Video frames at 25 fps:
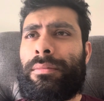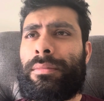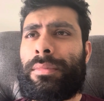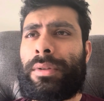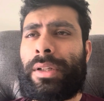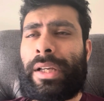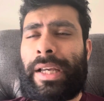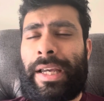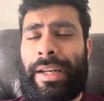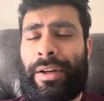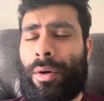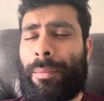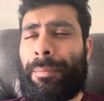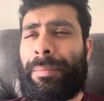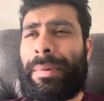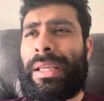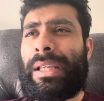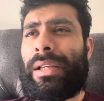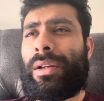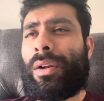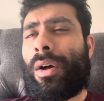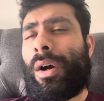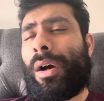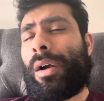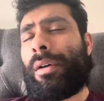cannot
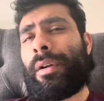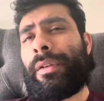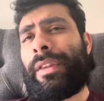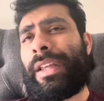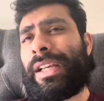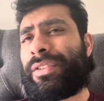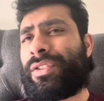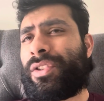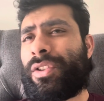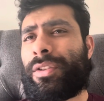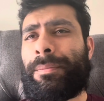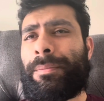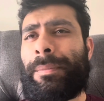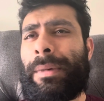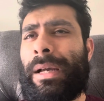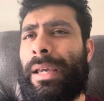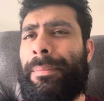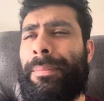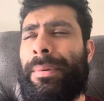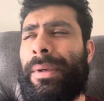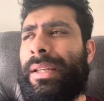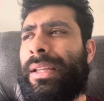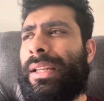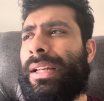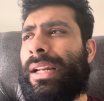beat Lara. That's just my
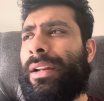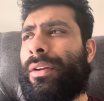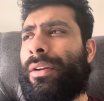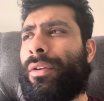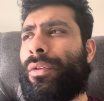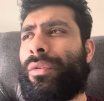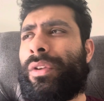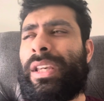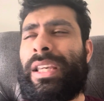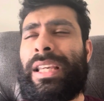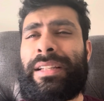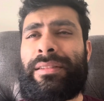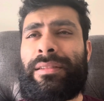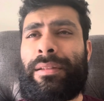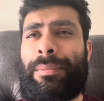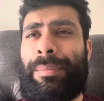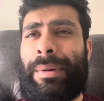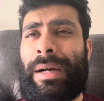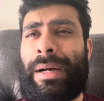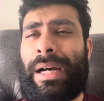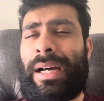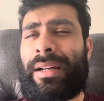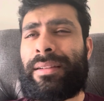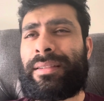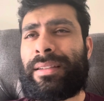opinion. I don't think he has the
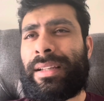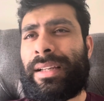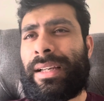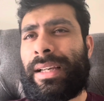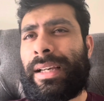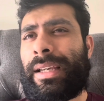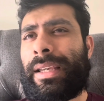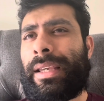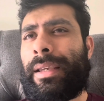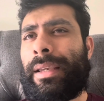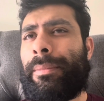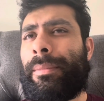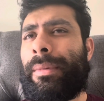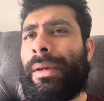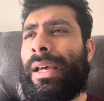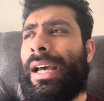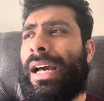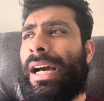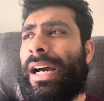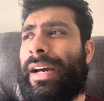power to hurt him.